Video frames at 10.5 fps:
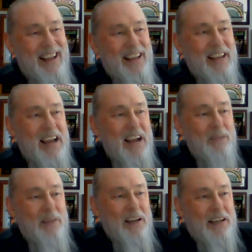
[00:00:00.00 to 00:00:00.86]
Yeah,
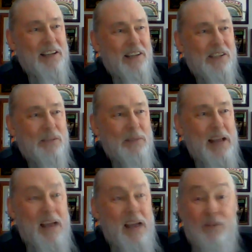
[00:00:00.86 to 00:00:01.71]
I'm not accustomed
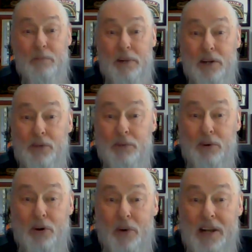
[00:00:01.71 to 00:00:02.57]
to having beers
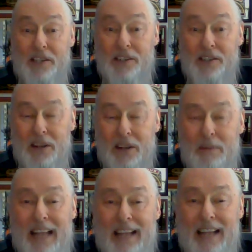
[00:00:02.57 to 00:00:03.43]
from Croatia. So let
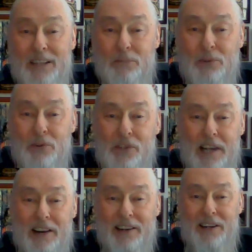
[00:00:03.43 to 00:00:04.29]
me thank the brewers
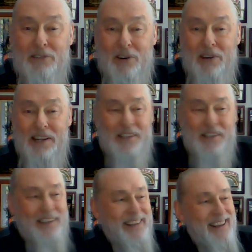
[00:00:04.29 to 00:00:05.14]
here in Croatia.